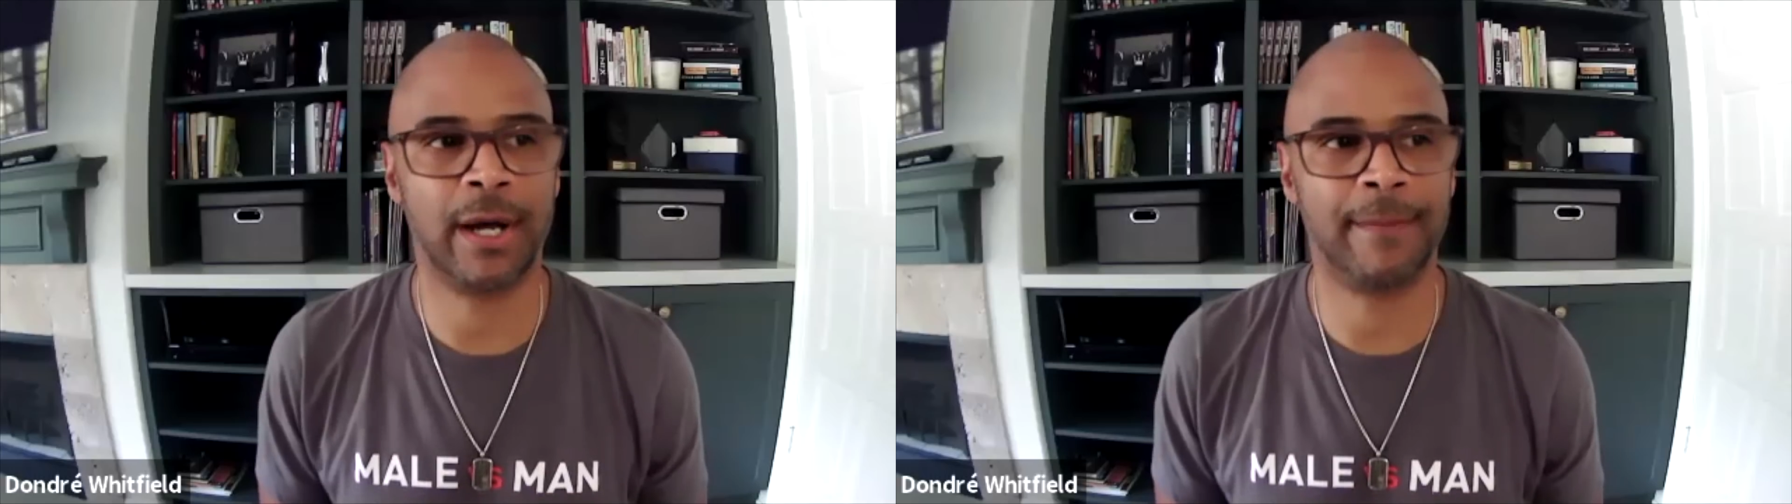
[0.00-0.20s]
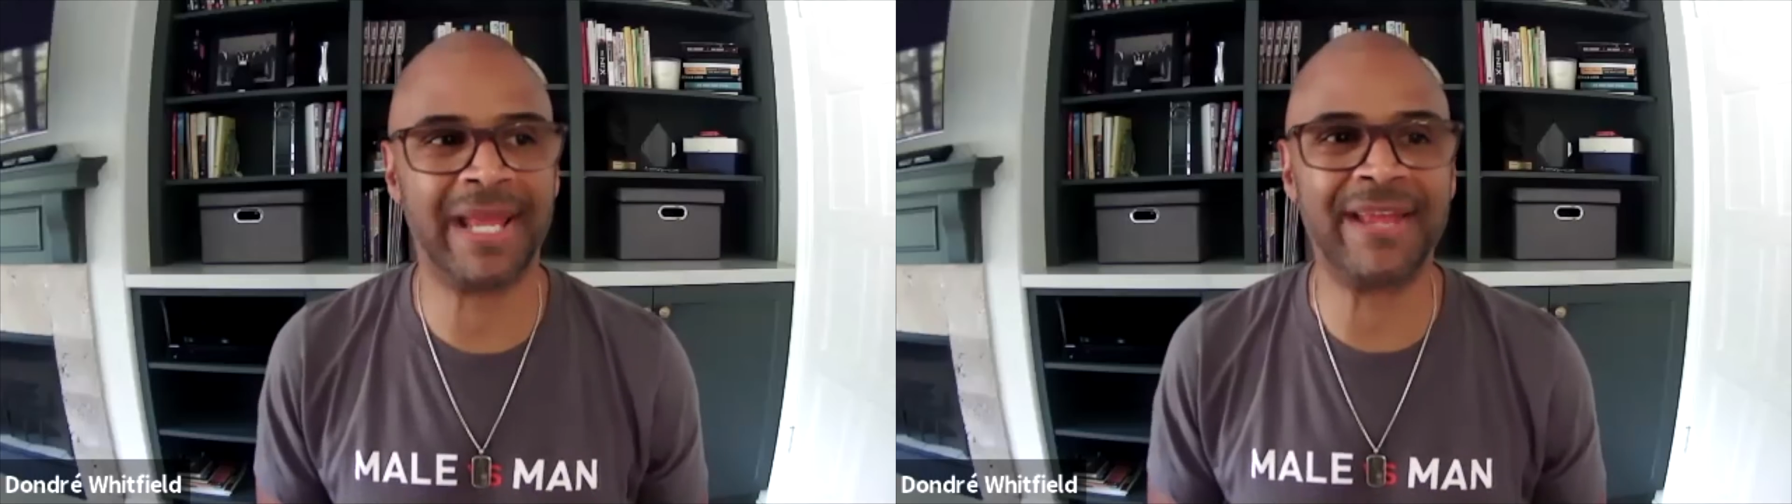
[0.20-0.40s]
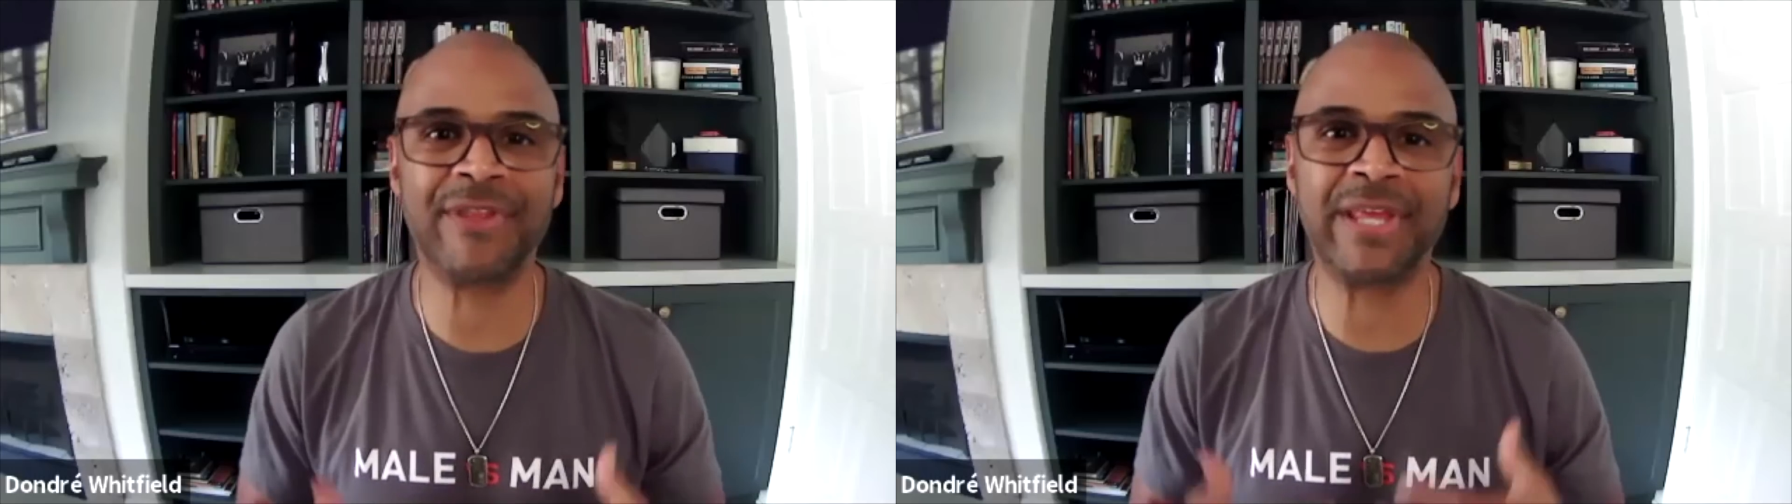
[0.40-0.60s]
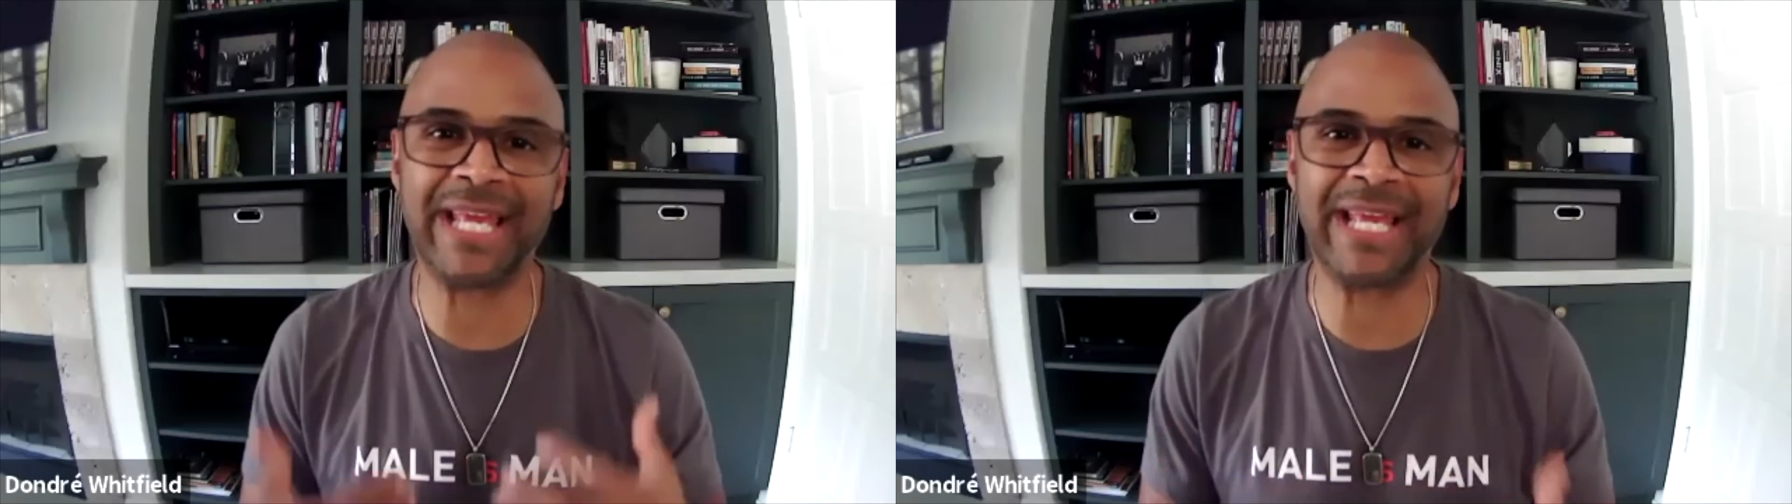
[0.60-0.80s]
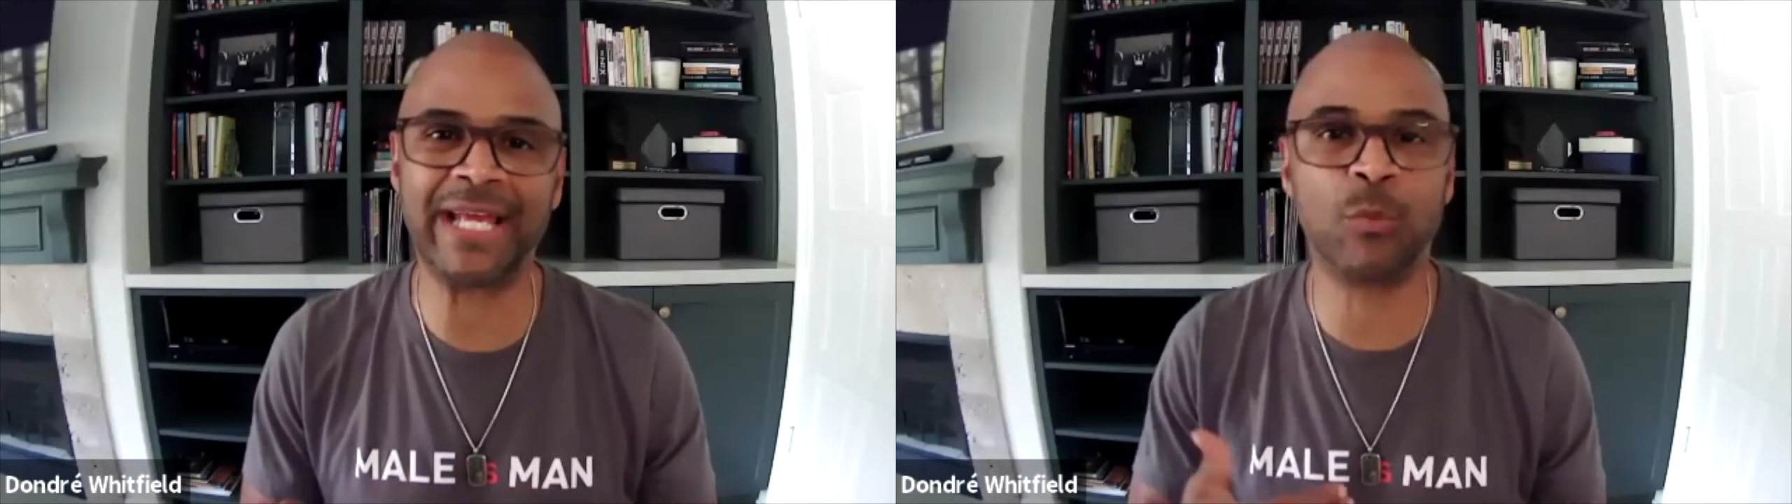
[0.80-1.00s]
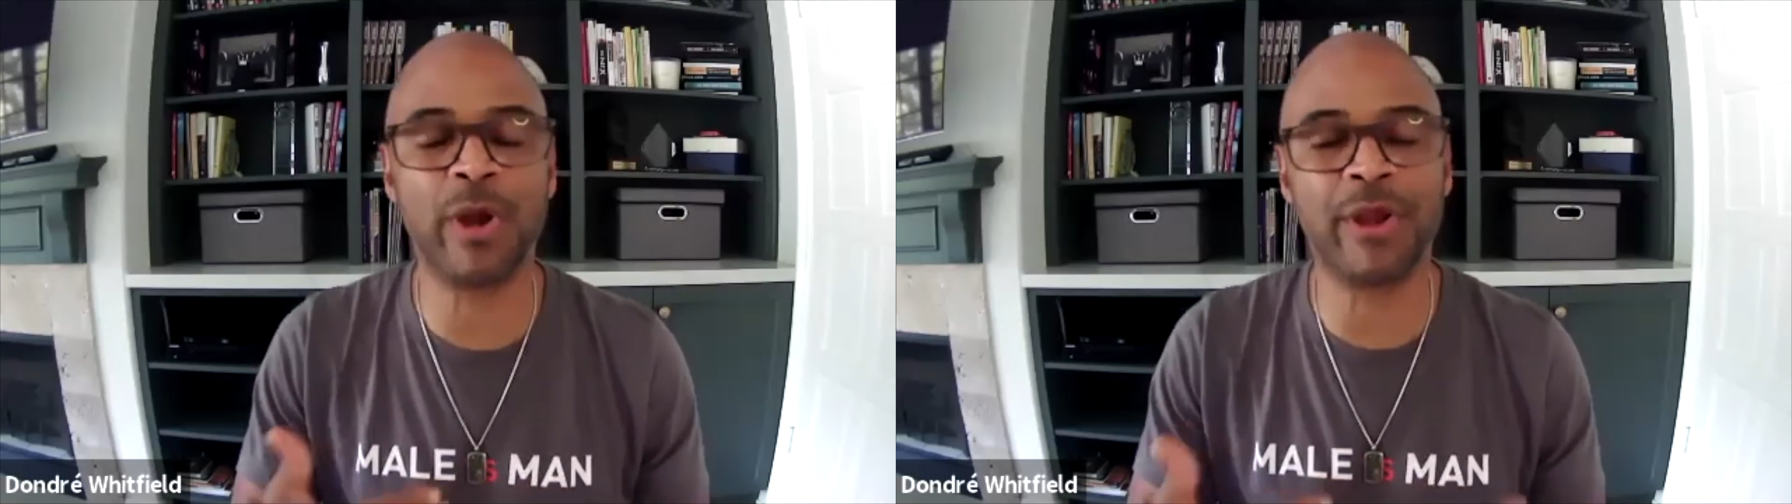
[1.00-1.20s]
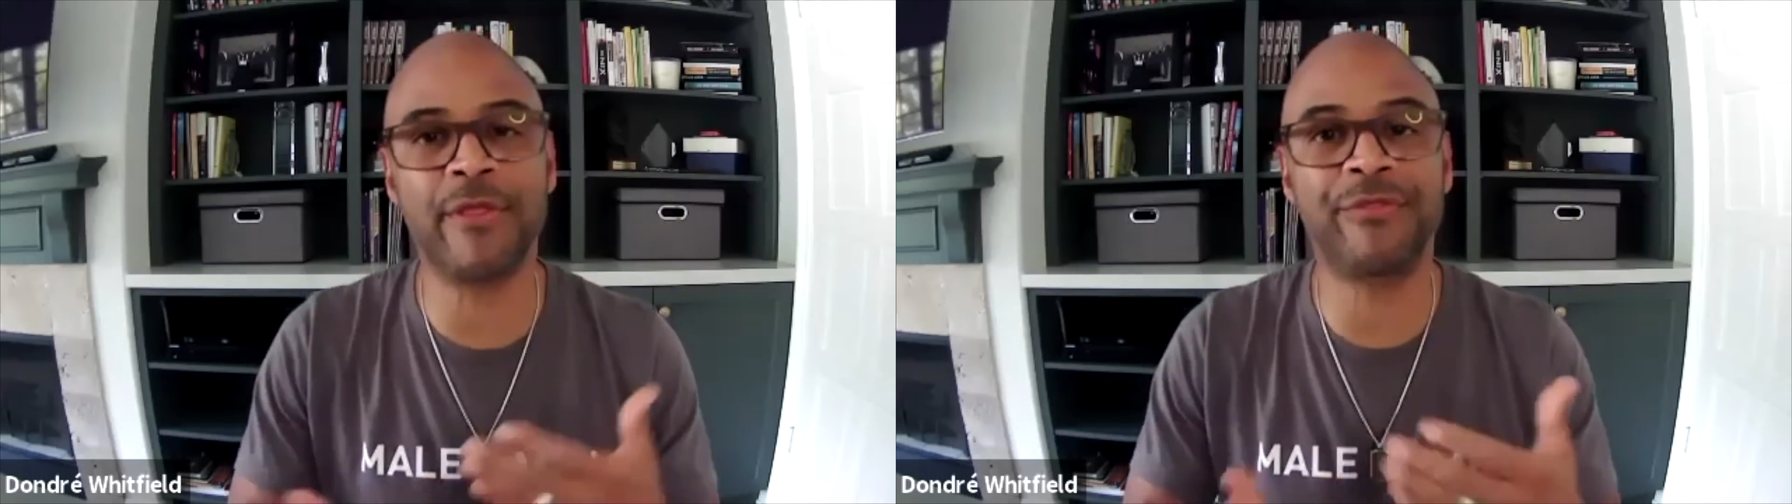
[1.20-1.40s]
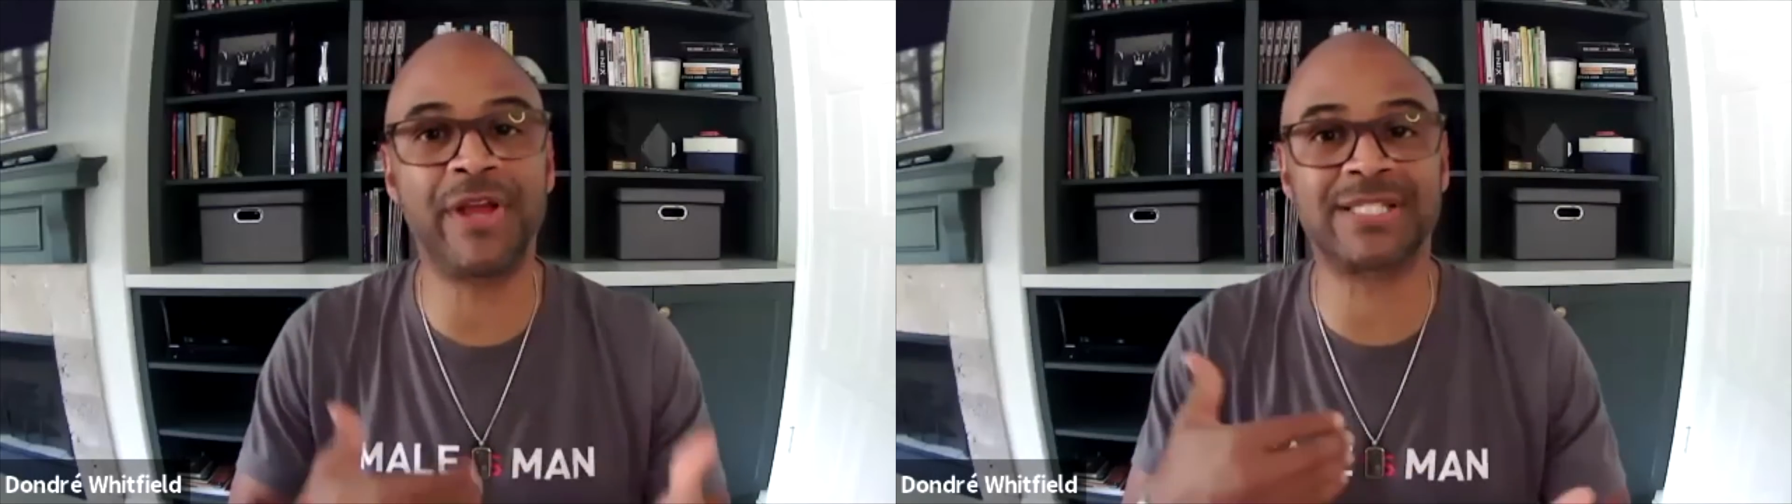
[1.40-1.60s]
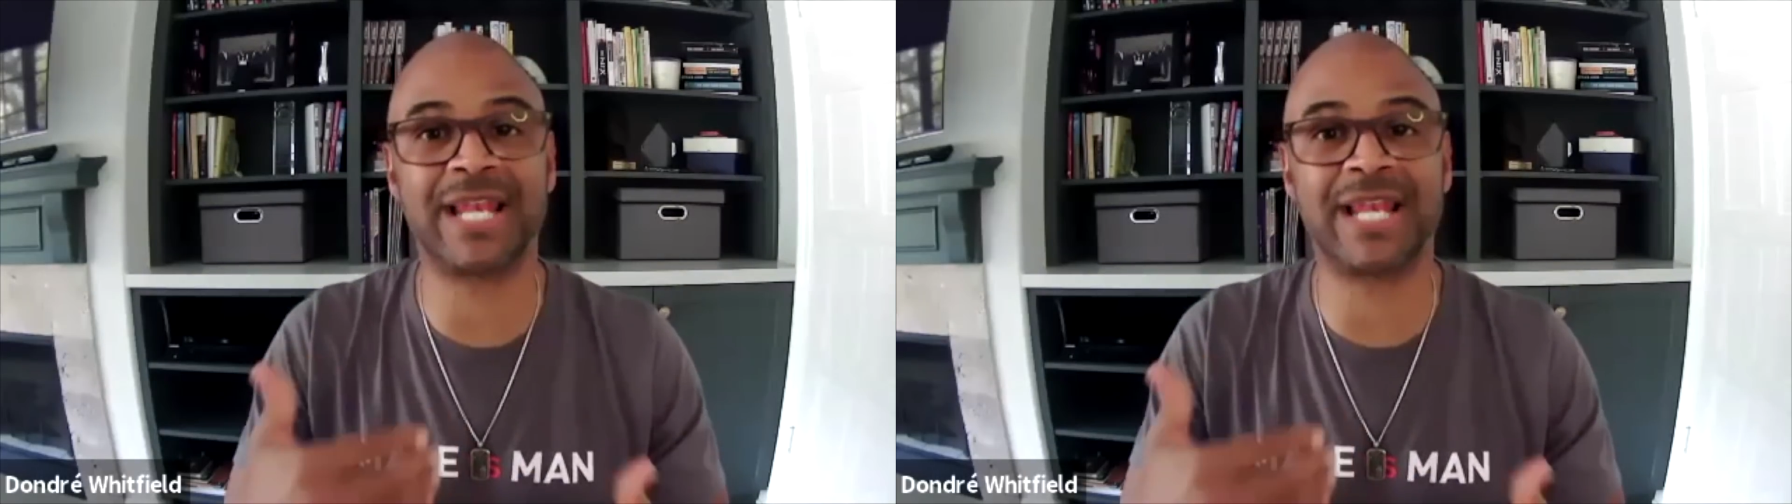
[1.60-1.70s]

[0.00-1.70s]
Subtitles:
In the end, one of the things that